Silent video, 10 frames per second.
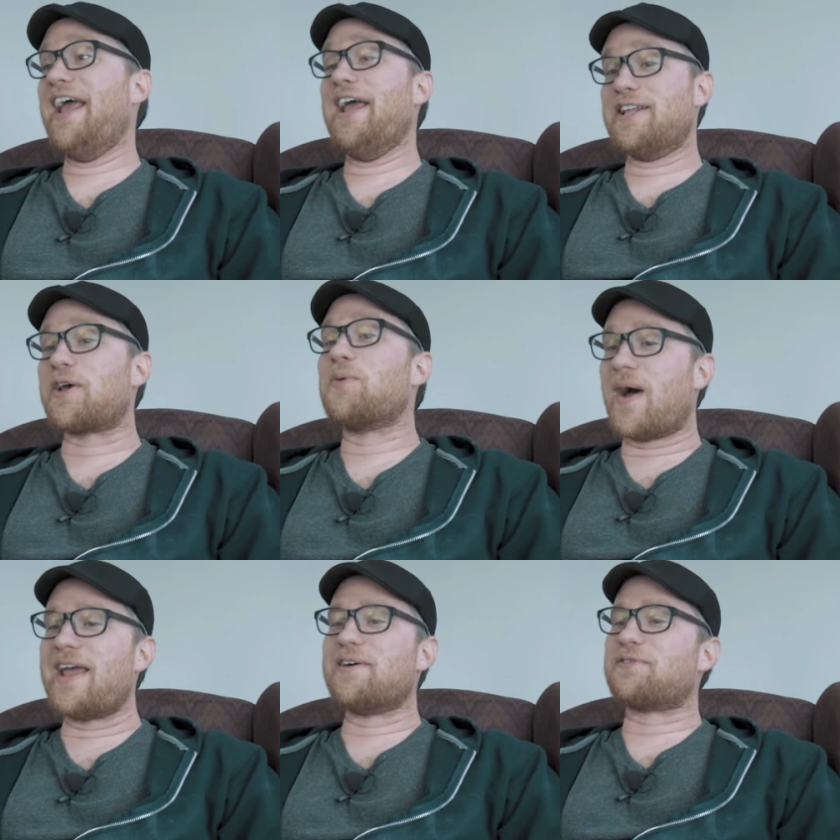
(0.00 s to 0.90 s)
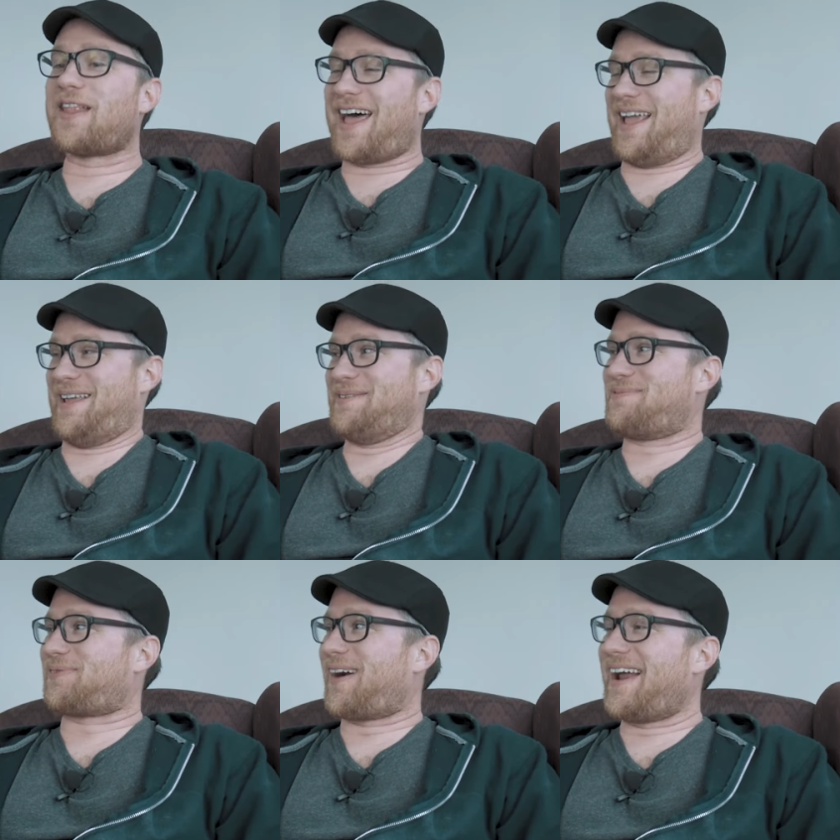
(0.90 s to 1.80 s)
it's a way of
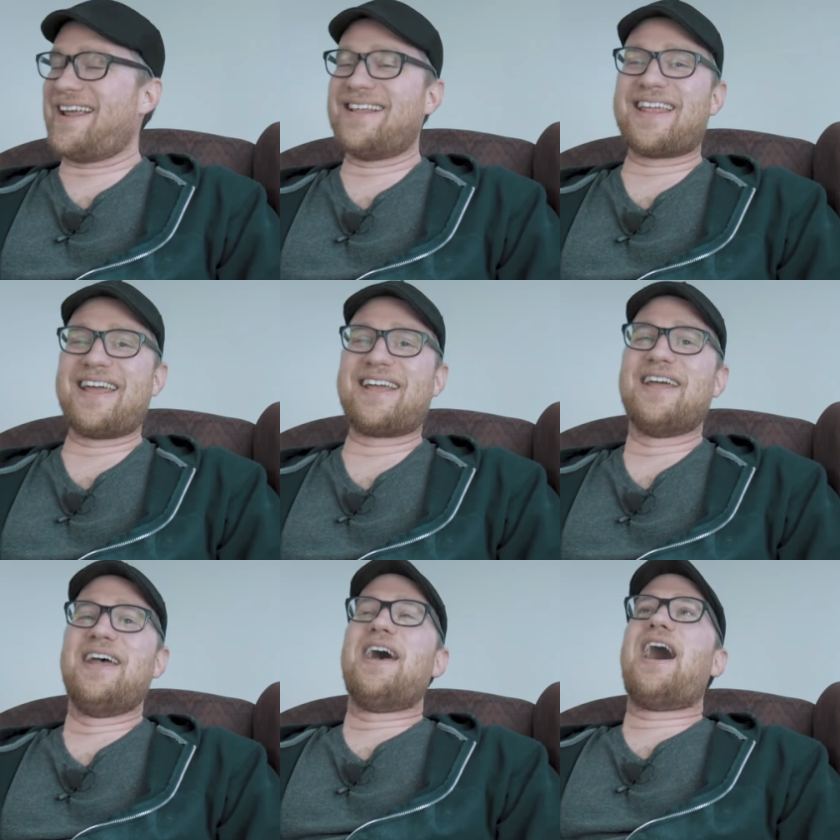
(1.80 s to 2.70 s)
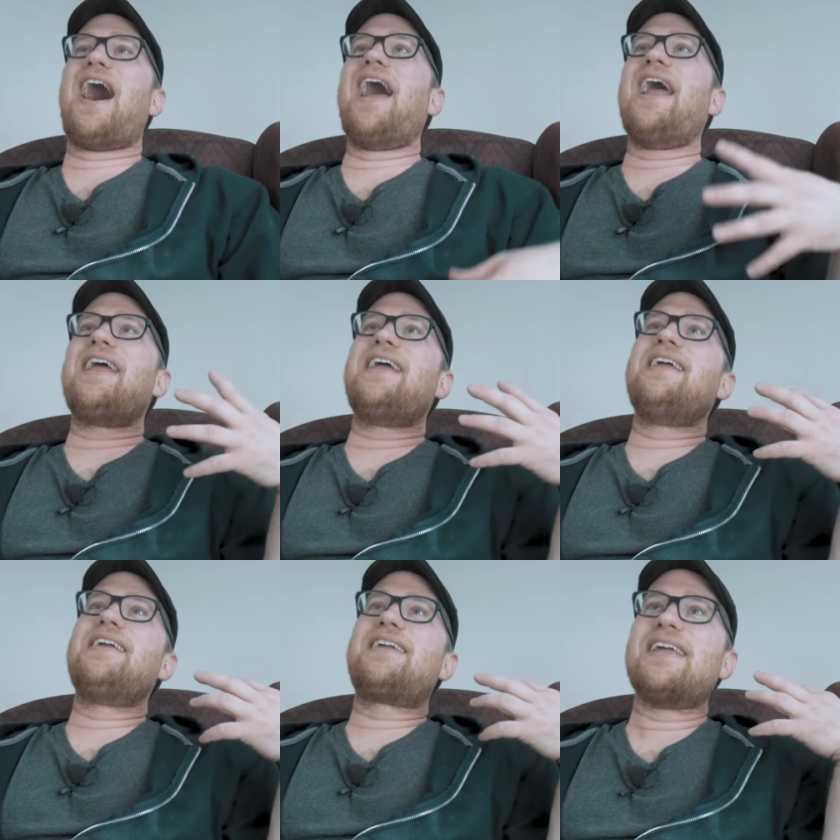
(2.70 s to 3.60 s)
life, right? Like,
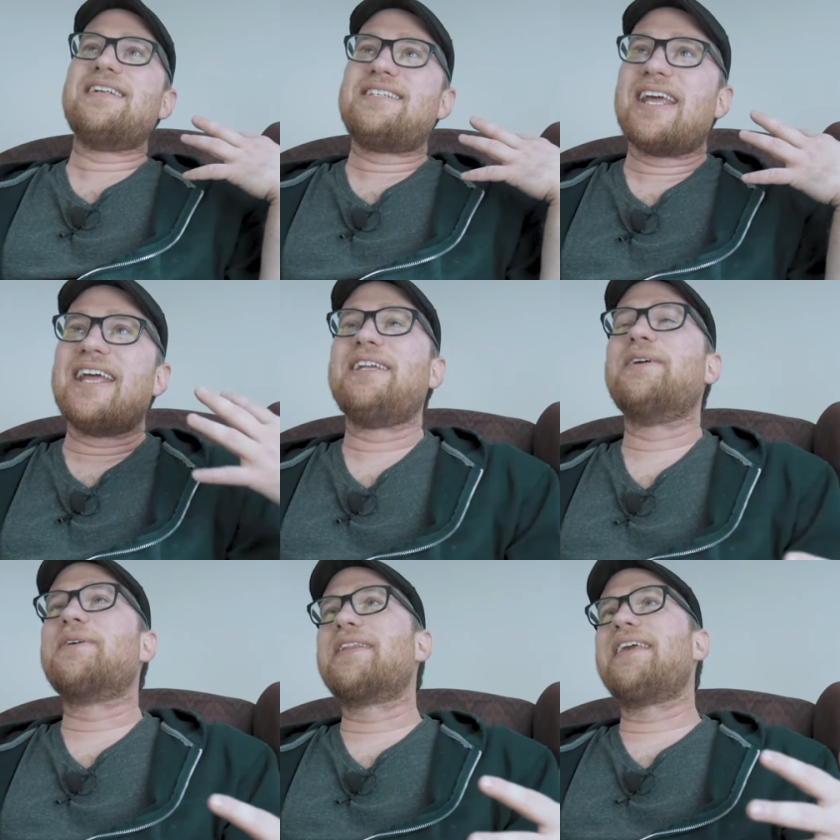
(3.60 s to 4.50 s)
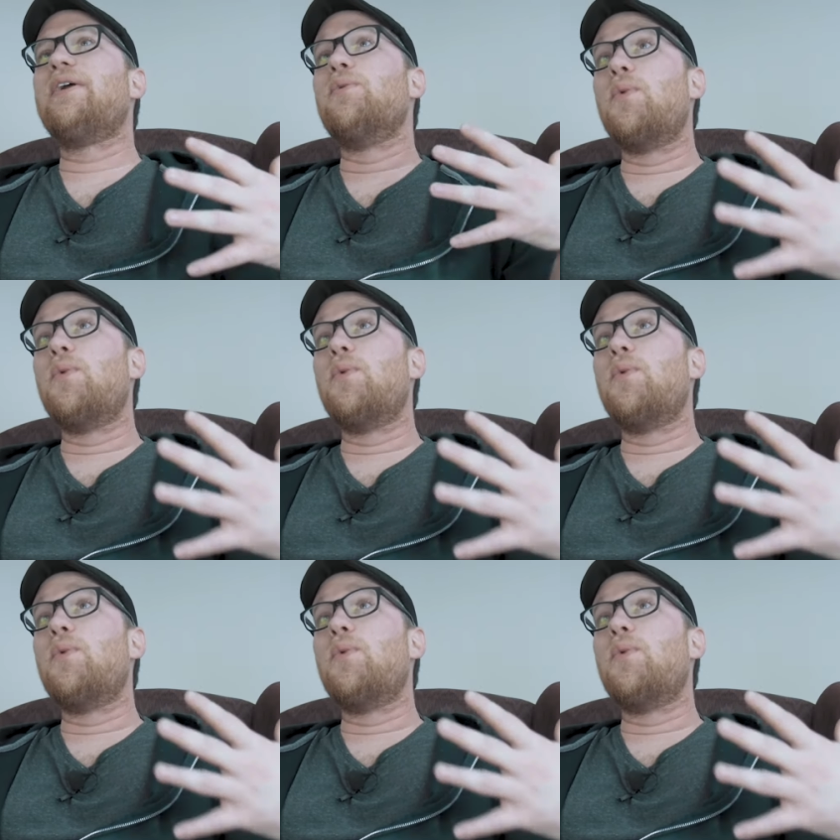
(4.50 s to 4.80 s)
we continually